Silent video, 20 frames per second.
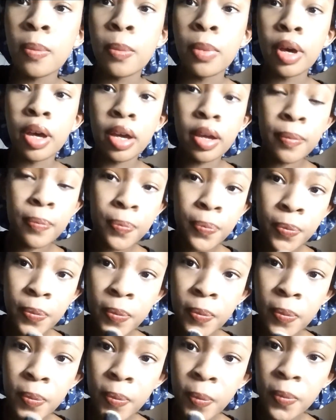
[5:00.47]
but
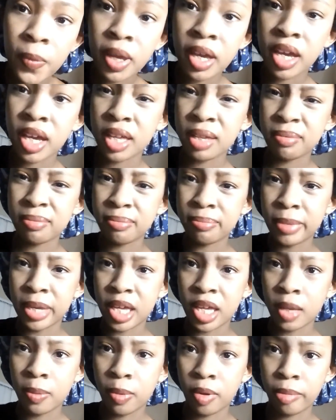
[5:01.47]
I got
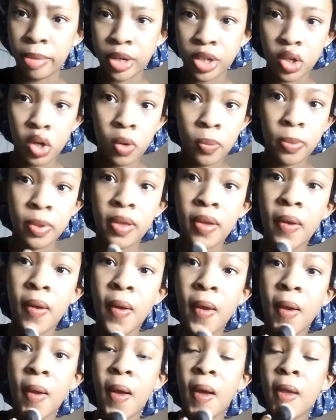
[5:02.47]
makeup on my shirt, but
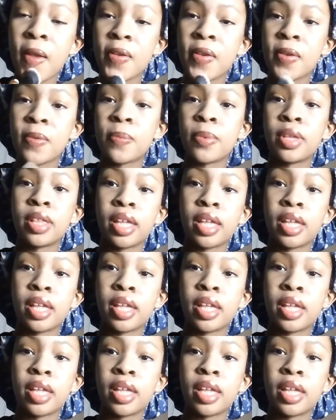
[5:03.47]
I just